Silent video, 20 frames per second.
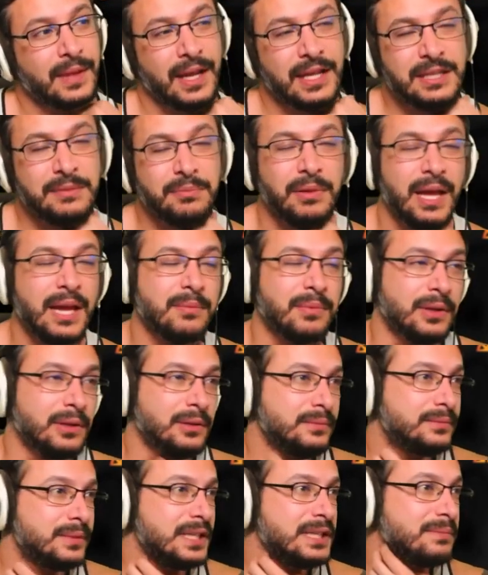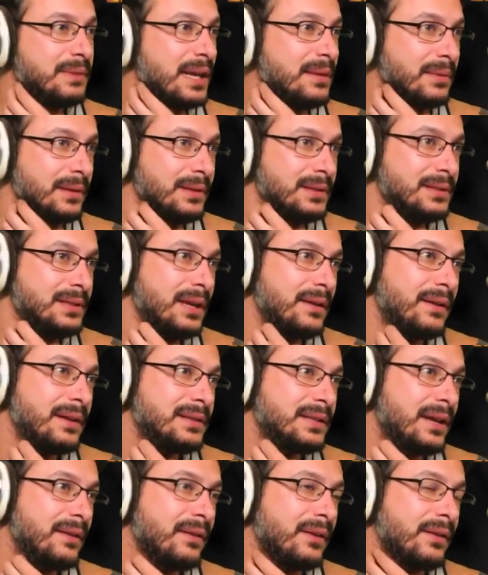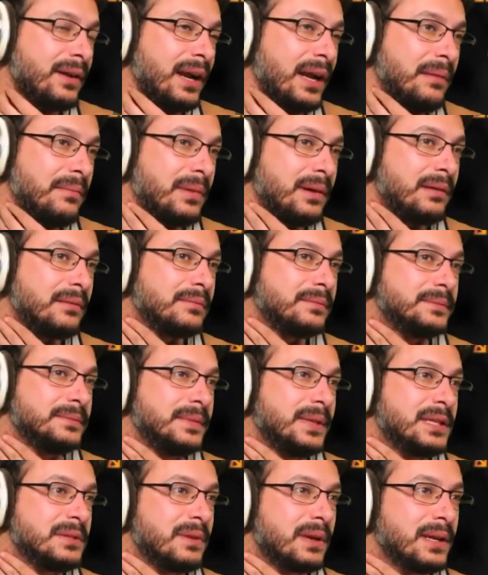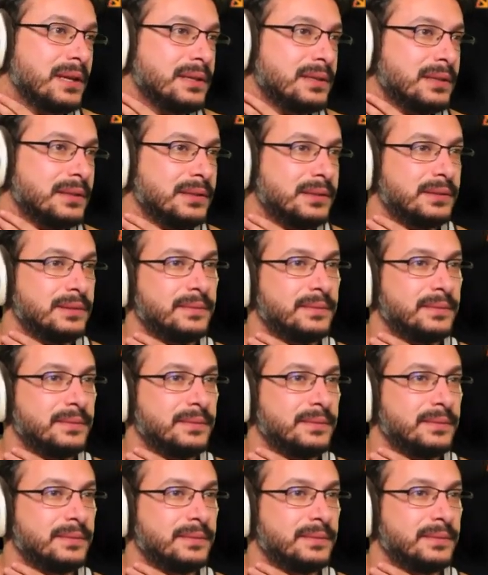It's playable. It's playable. It's not great, but it is what it is.